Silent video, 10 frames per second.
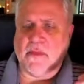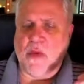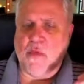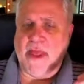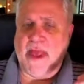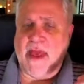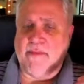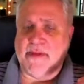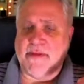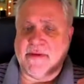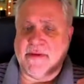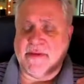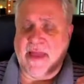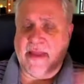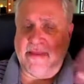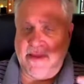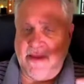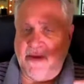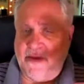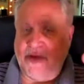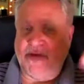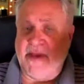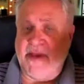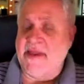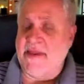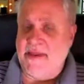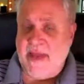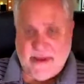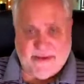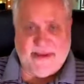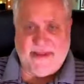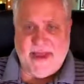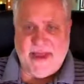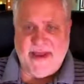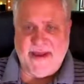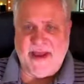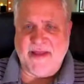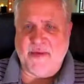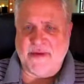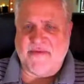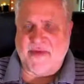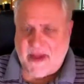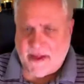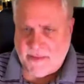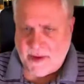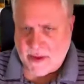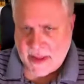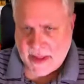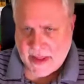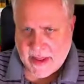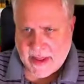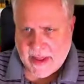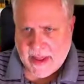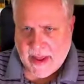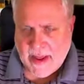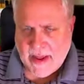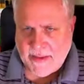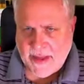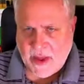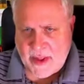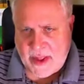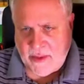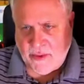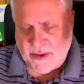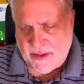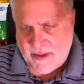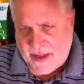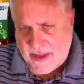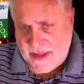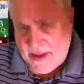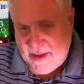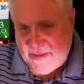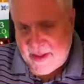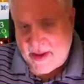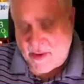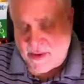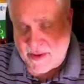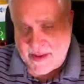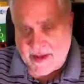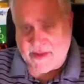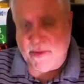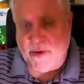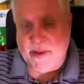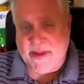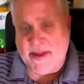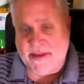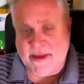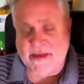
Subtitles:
what happens is that, they'll see it yesterday and it was available. And when I look it up that evening or the next morning, it says